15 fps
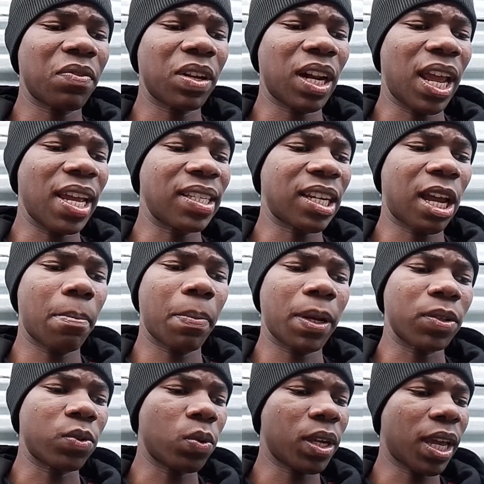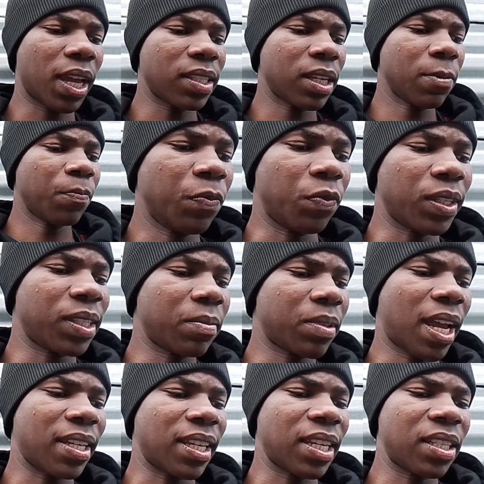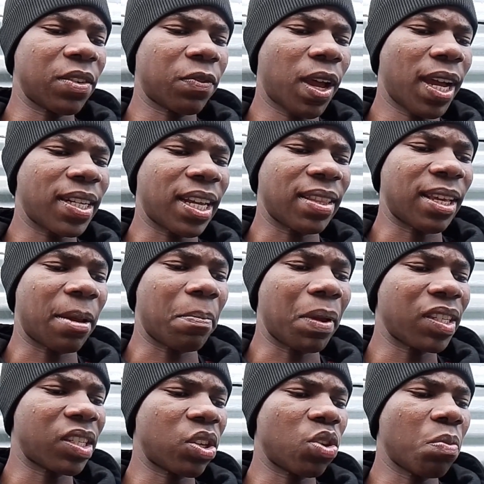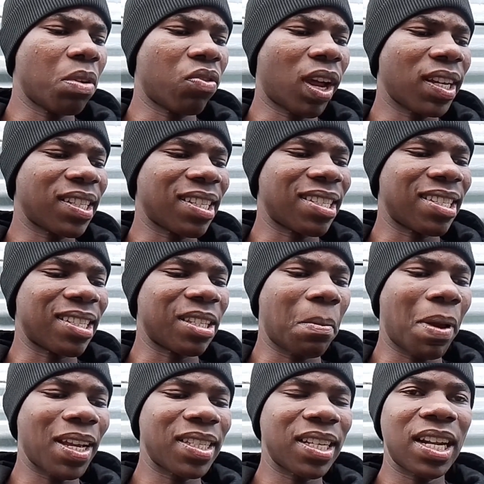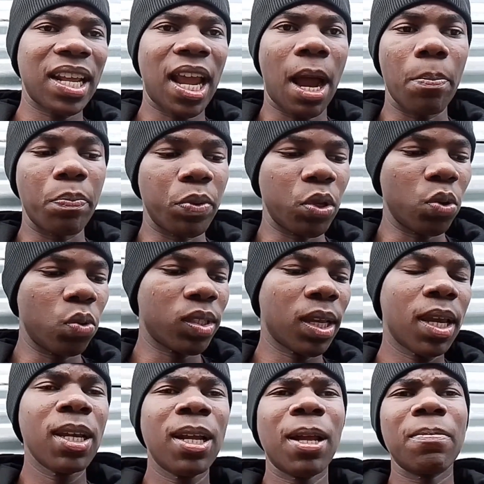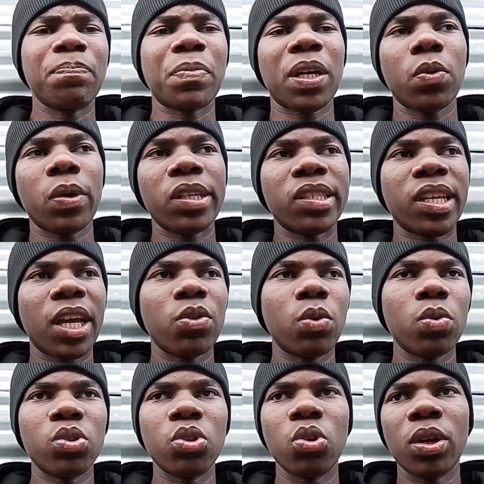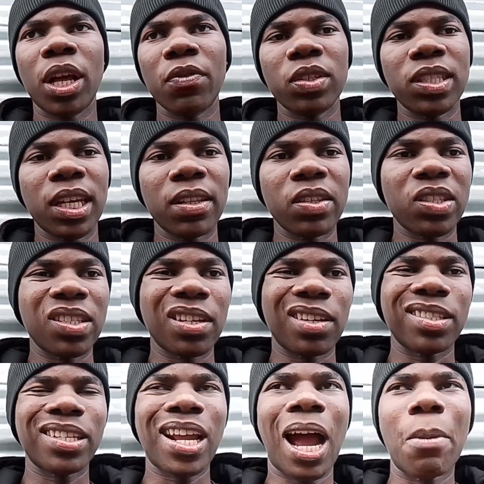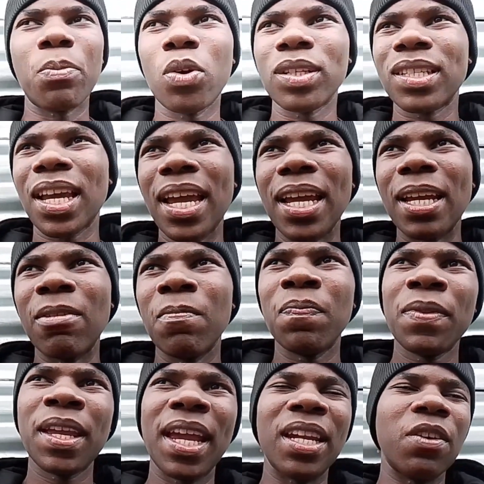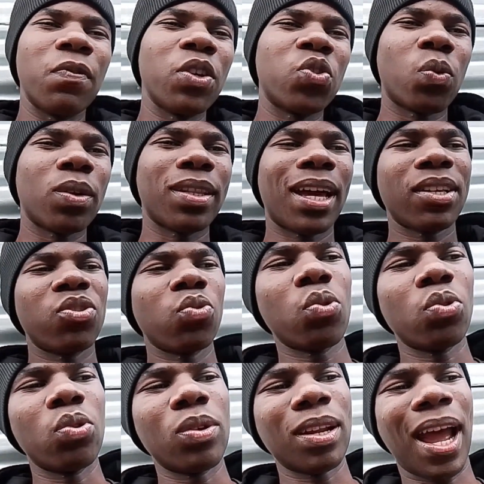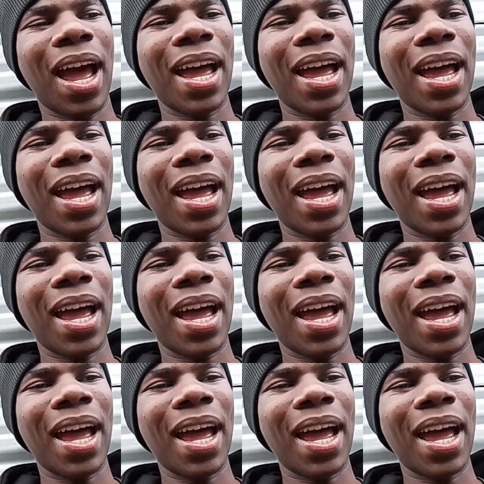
7 and 8 up, but who cares? Victims are identified and their basic human rights are systematically abused. And by the way, side note, you don't have to take this seriously. I'm not a individual that you could,